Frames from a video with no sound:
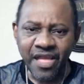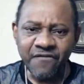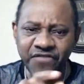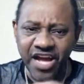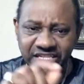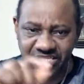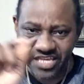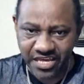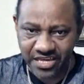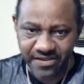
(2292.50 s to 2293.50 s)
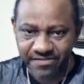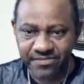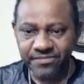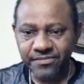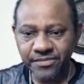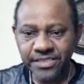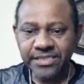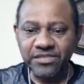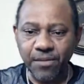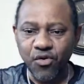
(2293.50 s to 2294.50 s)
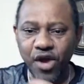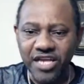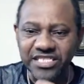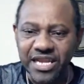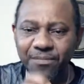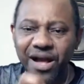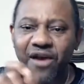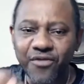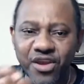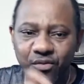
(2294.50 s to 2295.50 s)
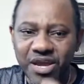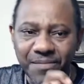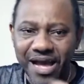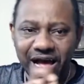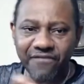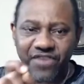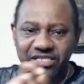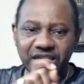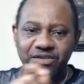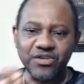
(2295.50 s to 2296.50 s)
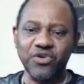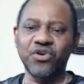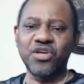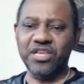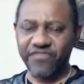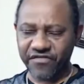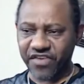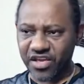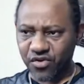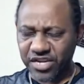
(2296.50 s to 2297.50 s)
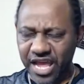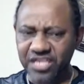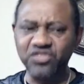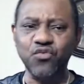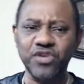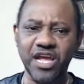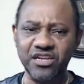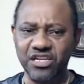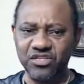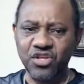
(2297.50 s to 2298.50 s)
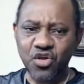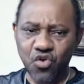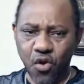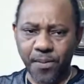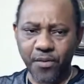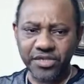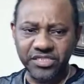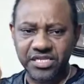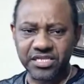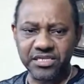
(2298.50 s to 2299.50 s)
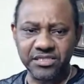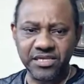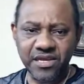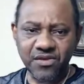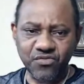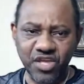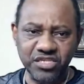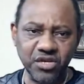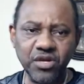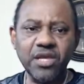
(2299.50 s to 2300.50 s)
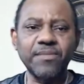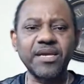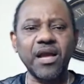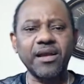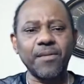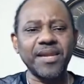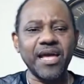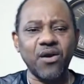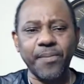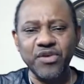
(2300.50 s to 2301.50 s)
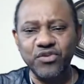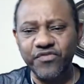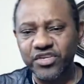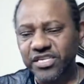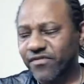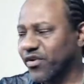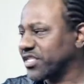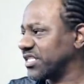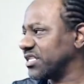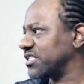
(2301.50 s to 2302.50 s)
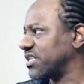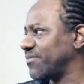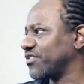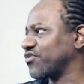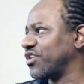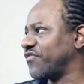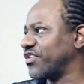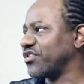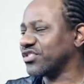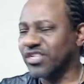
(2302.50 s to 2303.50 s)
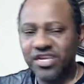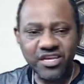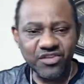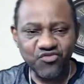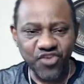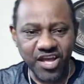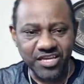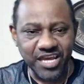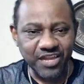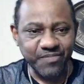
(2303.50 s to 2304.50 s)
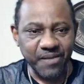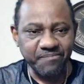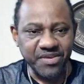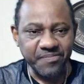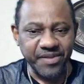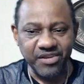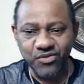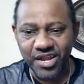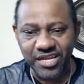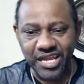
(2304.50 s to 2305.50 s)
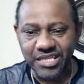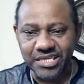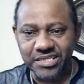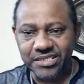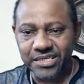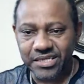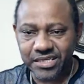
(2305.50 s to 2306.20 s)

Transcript: Fax checking. So, I want to see them career where I have, as a, you know, different from you go to high school and then go up to West Indies. This, because coming like up to University of the West Indies, them just go there for us, draw a card from people and do all kind of things. You know.